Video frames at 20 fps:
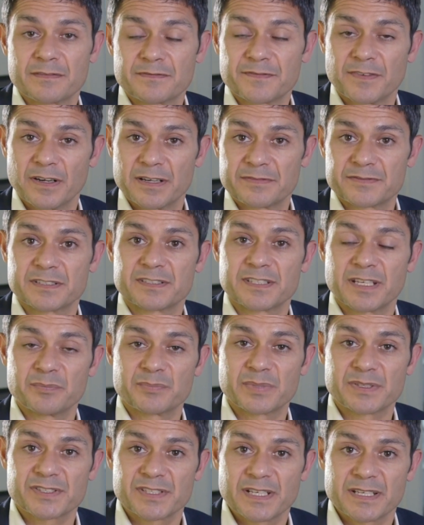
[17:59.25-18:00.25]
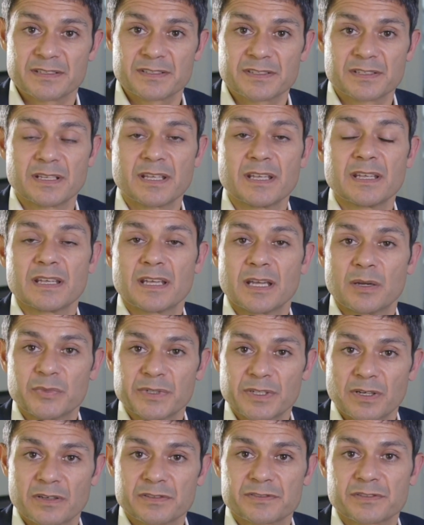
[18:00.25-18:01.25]
5 to 10%, and
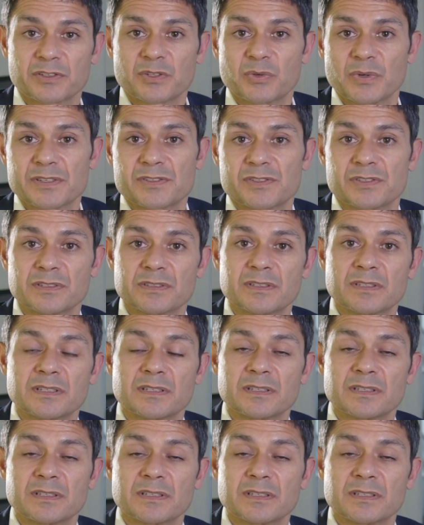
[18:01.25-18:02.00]
we ask the question,